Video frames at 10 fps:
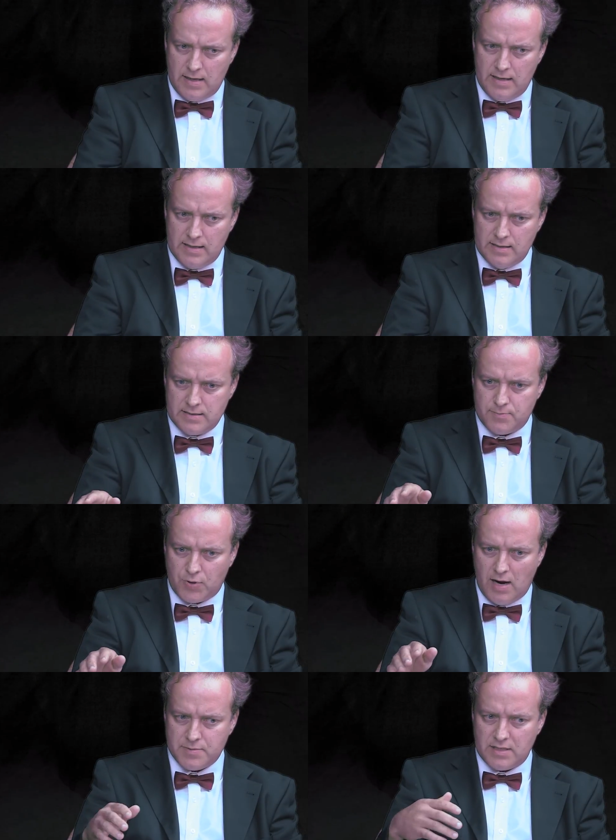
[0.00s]
is
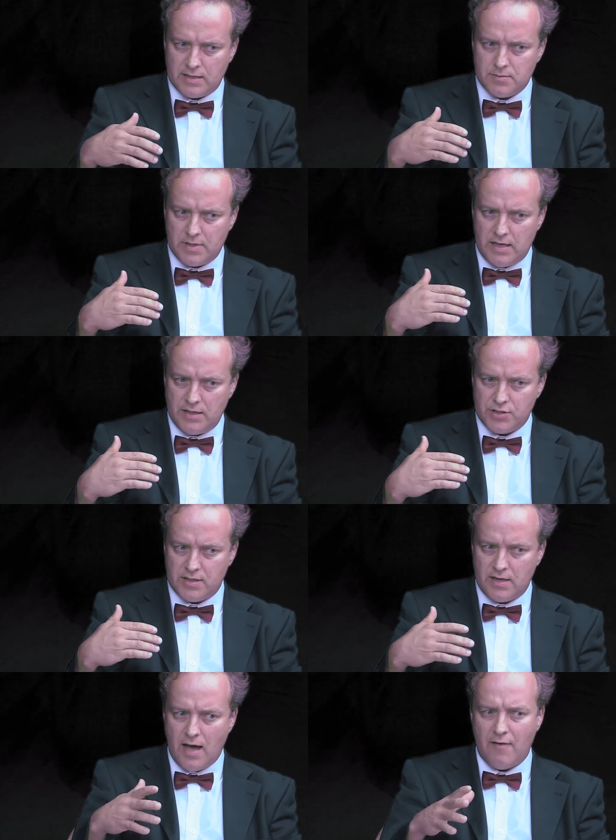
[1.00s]
perhaps an
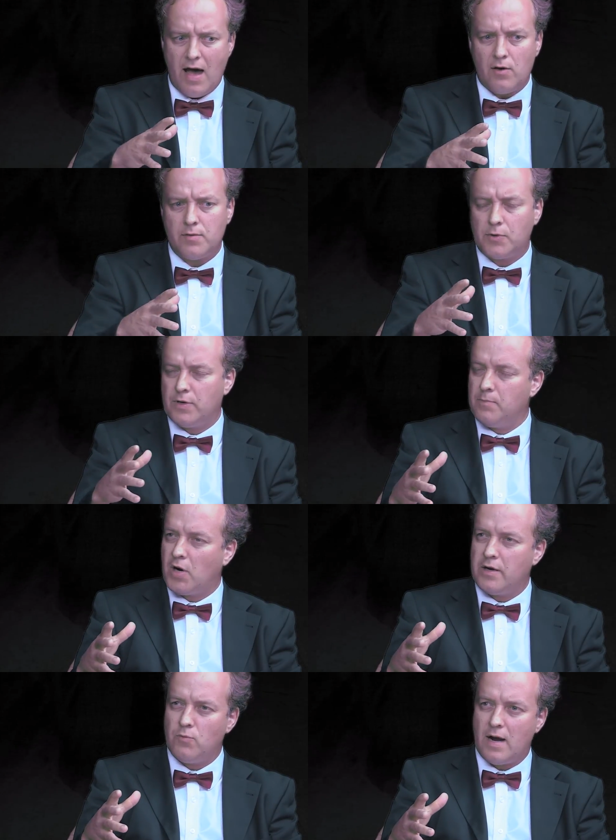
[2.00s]
explanation of how the Green
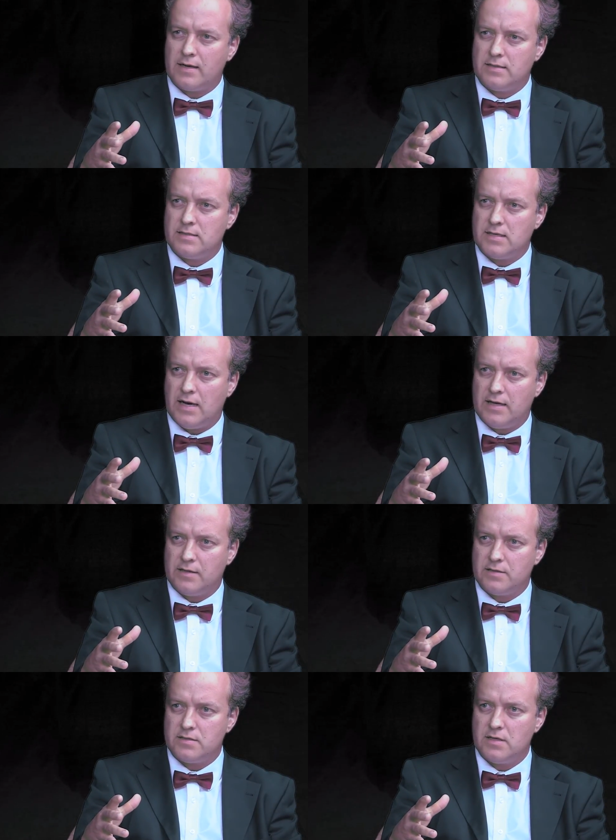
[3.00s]
Party
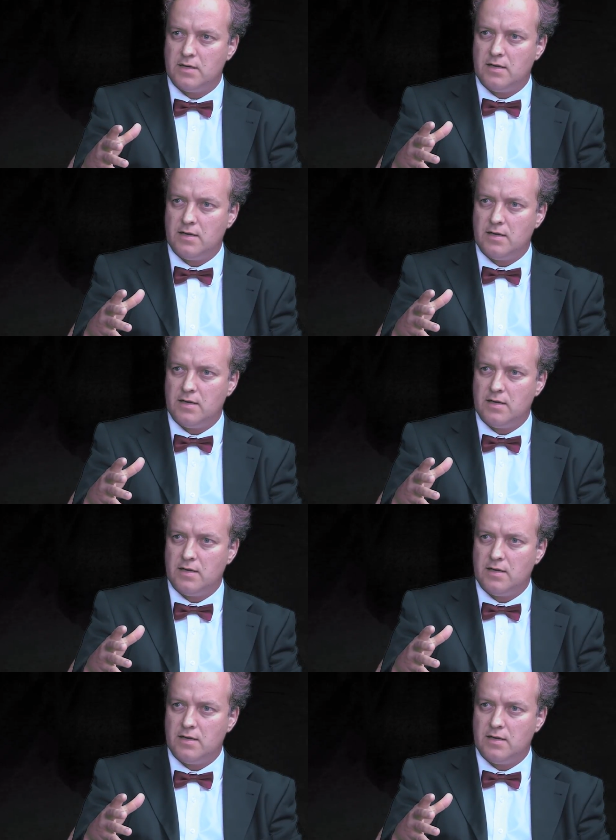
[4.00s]
reconciles